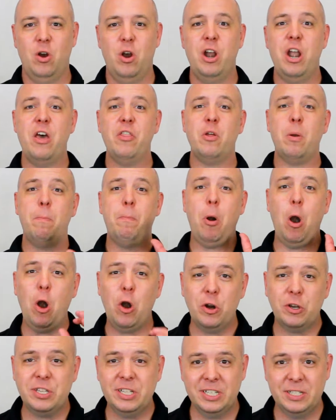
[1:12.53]
or another
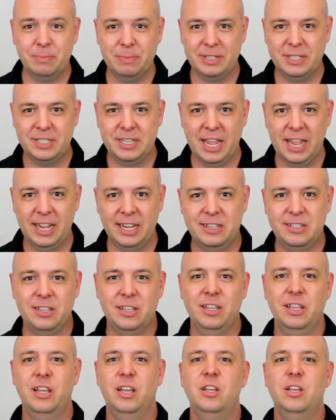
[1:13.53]
person's mistakes.